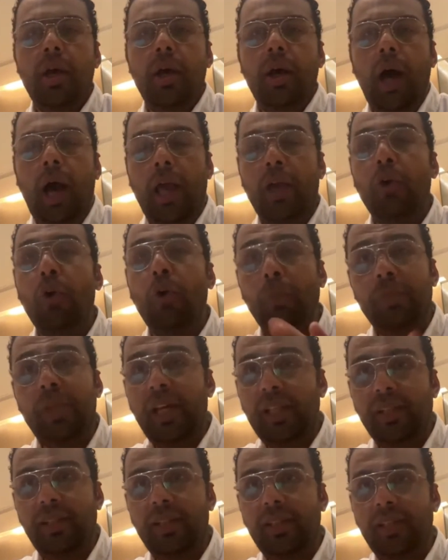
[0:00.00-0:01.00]
I hope
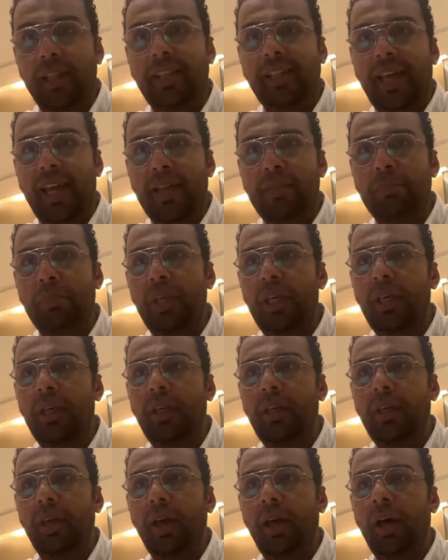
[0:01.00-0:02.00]
that it can
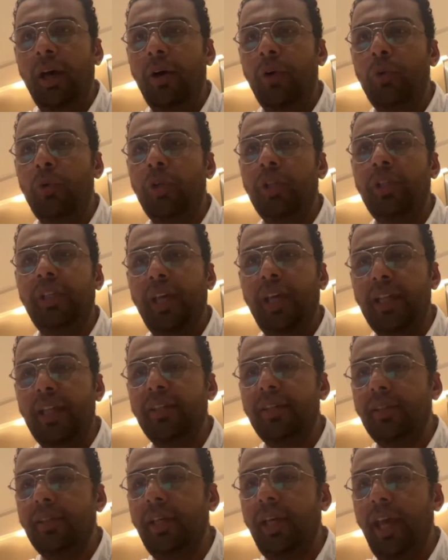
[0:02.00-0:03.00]
be or it
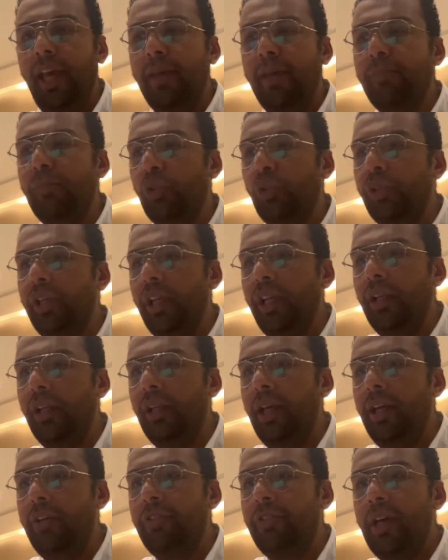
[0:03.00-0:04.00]
came to the real
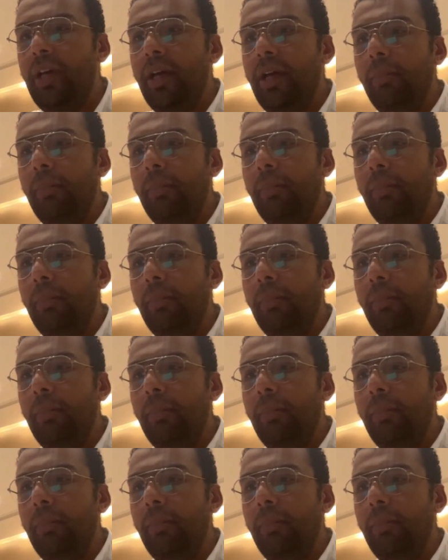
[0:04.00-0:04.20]
life.